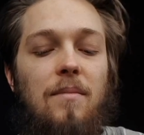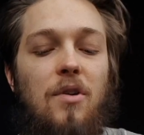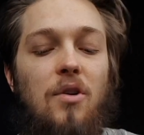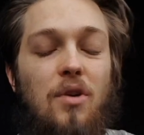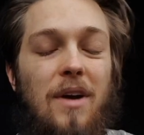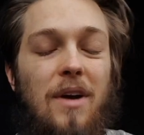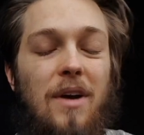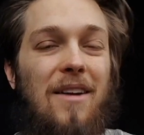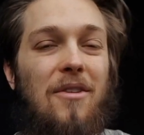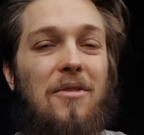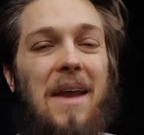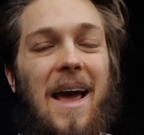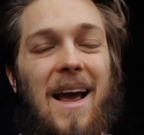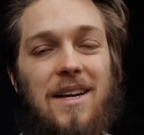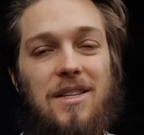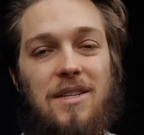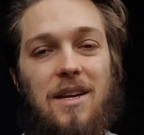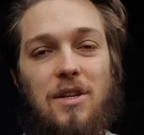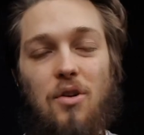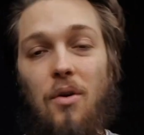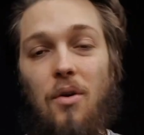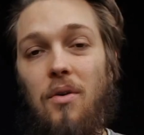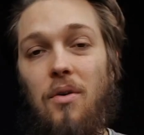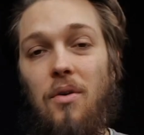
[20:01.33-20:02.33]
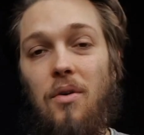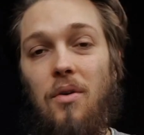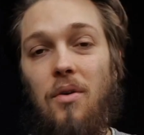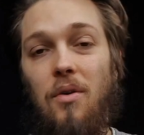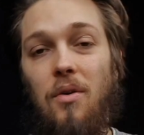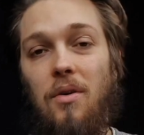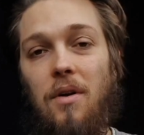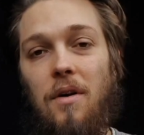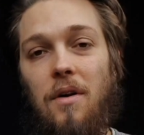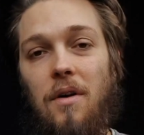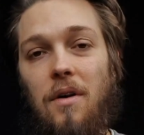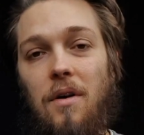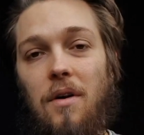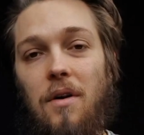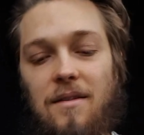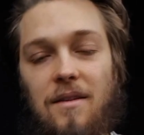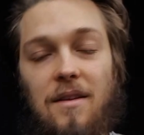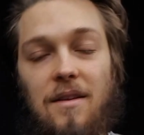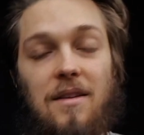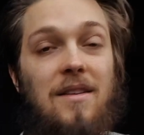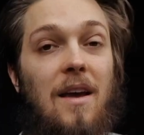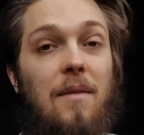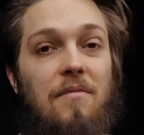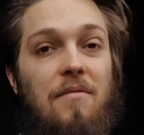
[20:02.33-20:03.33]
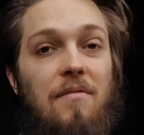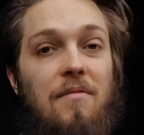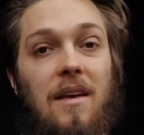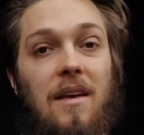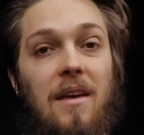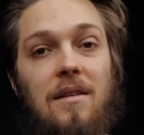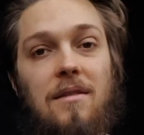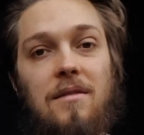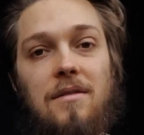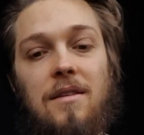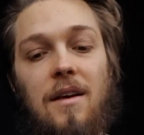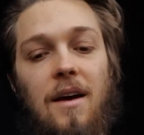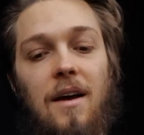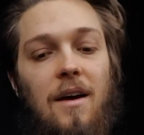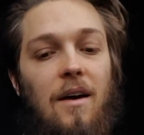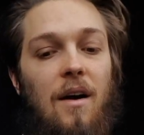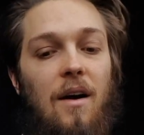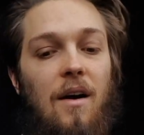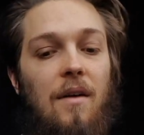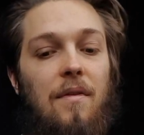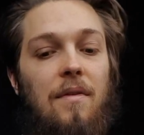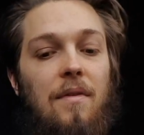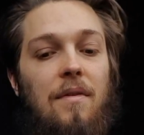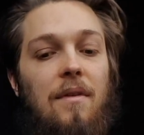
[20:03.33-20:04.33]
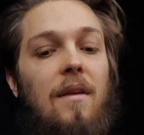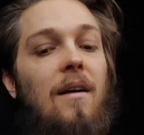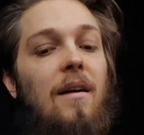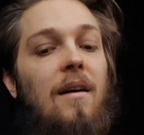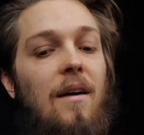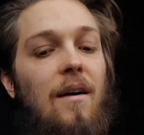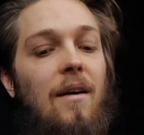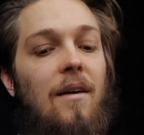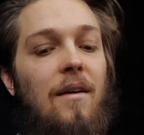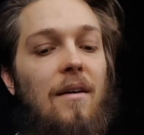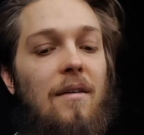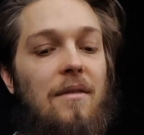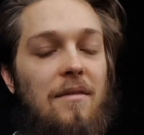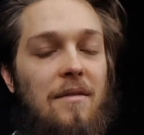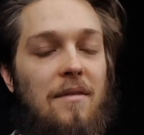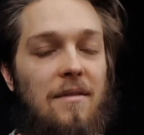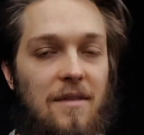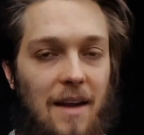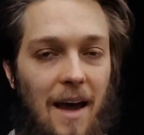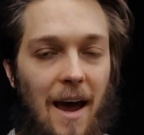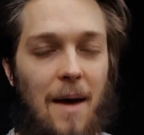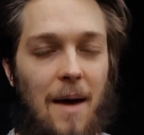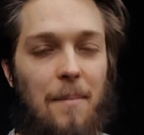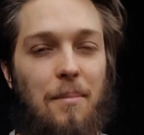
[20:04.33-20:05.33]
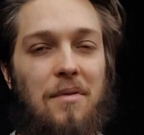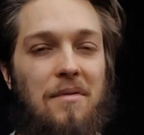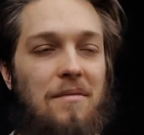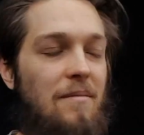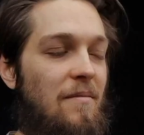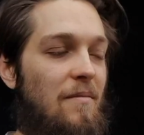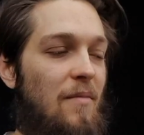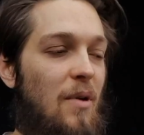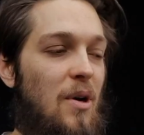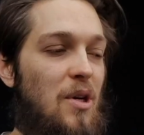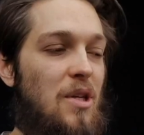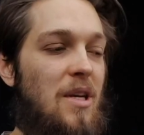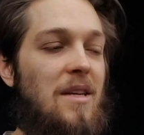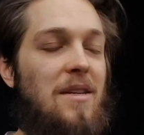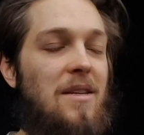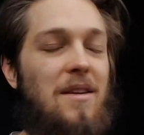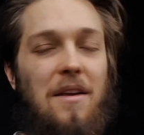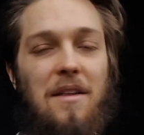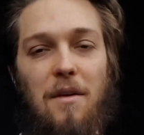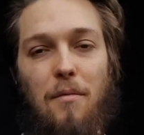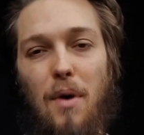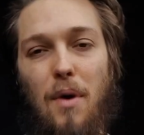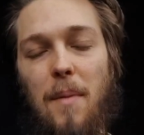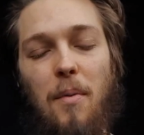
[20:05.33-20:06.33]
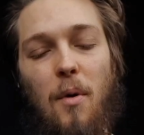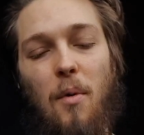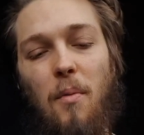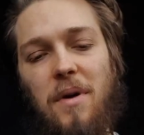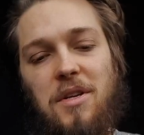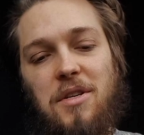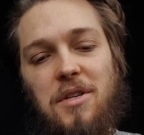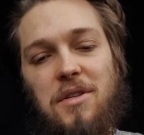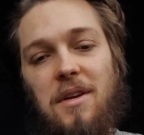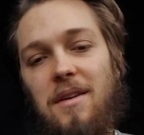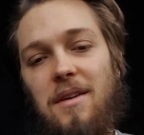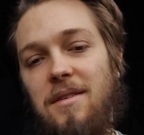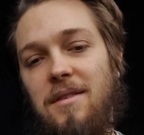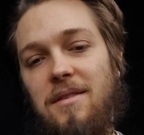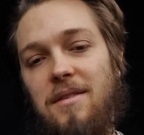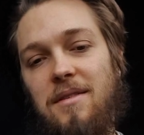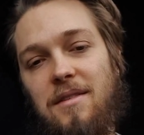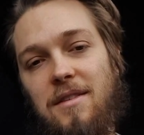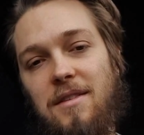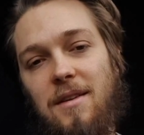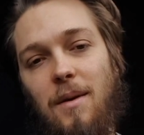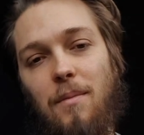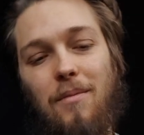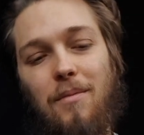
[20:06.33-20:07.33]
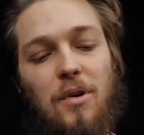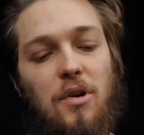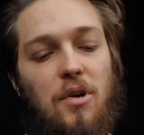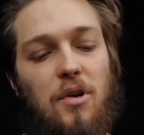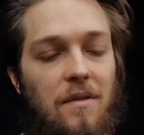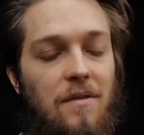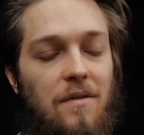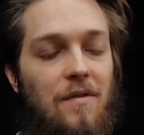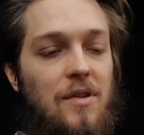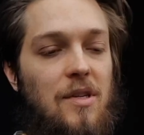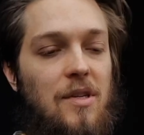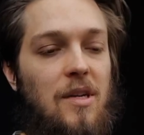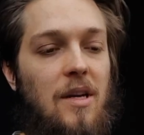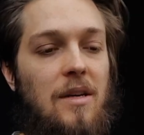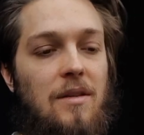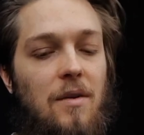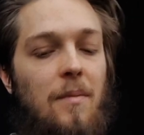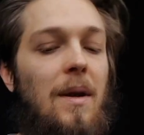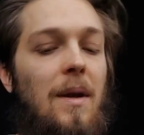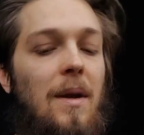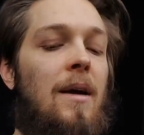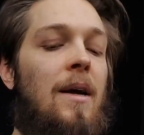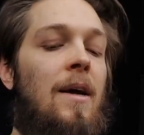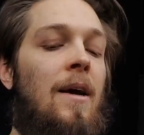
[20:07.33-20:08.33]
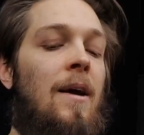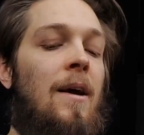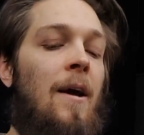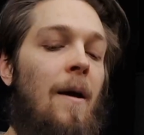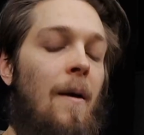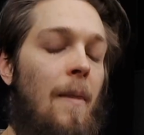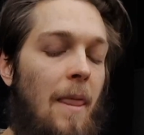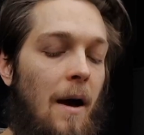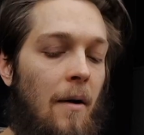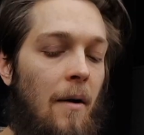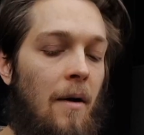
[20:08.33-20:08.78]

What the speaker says: cannot access all of the same things on the app versus the web, which is somewhat confusing to me. Now,